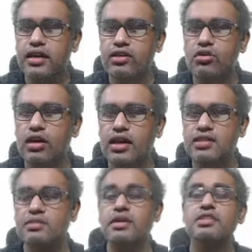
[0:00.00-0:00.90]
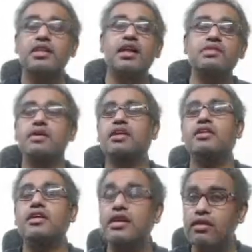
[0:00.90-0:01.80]
to call it as a special class,
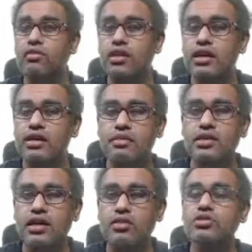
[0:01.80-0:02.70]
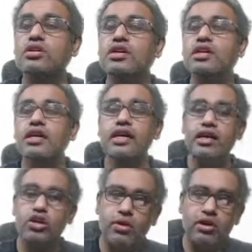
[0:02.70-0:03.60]
better word, but it sounds good.
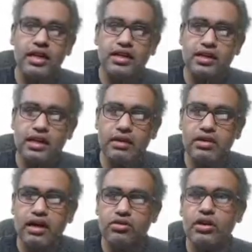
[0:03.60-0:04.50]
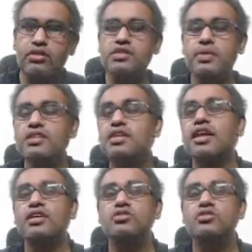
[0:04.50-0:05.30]
Tomorrow 10:30 a.m. we are going to a special class